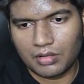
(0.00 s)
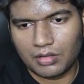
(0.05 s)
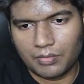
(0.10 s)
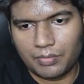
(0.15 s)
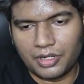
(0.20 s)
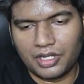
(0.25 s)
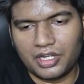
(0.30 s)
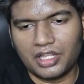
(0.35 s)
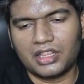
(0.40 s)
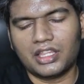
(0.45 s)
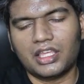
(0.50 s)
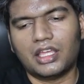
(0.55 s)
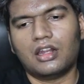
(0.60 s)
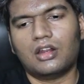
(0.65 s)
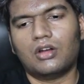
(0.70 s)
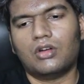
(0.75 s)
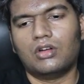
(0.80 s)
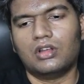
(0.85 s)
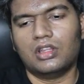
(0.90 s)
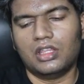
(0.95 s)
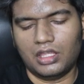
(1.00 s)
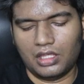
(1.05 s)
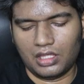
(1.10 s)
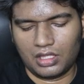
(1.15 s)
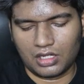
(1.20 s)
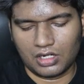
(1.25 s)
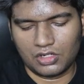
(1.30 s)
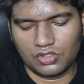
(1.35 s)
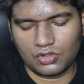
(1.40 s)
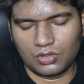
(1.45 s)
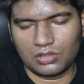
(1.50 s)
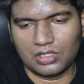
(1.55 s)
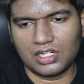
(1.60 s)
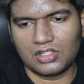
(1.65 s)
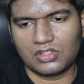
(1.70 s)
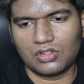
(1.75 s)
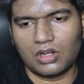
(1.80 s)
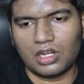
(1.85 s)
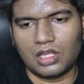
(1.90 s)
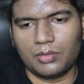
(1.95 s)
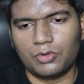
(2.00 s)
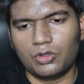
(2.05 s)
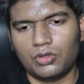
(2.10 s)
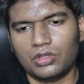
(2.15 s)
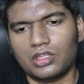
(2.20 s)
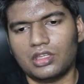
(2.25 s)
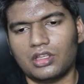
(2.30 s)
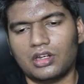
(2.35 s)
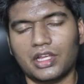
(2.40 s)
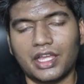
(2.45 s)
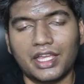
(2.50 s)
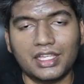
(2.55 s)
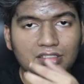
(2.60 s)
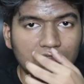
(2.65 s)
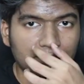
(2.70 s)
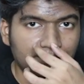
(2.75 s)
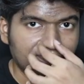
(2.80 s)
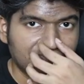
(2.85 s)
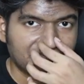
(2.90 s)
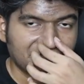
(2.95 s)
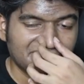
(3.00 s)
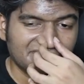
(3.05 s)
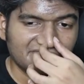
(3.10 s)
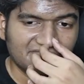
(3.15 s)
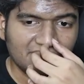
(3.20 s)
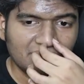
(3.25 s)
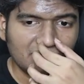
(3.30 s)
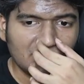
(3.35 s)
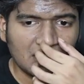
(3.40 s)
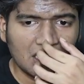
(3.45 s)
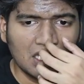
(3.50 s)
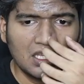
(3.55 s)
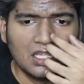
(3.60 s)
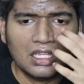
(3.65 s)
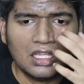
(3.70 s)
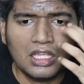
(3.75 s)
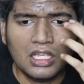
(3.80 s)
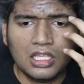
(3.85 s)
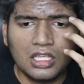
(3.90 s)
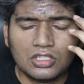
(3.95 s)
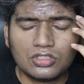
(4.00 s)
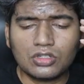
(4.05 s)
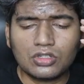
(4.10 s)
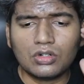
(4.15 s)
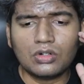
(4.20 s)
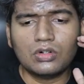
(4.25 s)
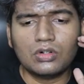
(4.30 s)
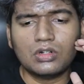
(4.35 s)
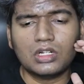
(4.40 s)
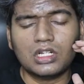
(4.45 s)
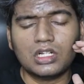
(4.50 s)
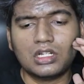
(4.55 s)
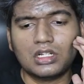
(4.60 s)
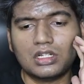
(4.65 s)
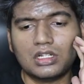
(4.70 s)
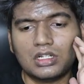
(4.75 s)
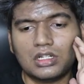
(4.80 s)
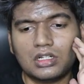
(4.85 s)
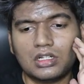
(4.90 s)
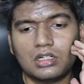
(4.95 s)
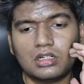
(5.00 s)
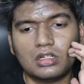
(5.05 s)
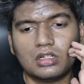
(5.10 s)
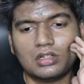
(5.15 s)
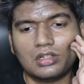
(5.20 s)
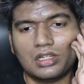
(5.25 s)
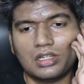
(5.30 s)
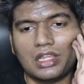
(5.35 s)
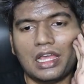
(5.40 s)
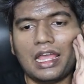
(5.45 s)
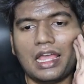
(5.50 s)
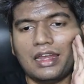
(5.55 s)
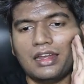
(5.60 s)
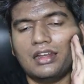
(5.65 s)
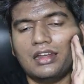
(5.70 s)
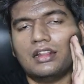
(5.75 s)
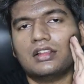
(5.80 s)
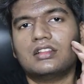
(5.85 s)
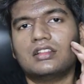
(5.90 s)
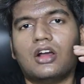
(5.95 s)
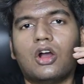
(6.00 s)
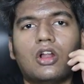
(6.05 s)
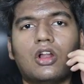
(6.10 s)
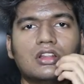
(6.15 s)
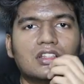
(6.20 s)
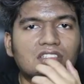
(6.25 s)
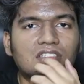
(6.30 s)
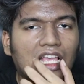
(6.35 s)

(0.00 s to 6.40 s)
printing the error on the console. That's all I am doing here, guys. So and all this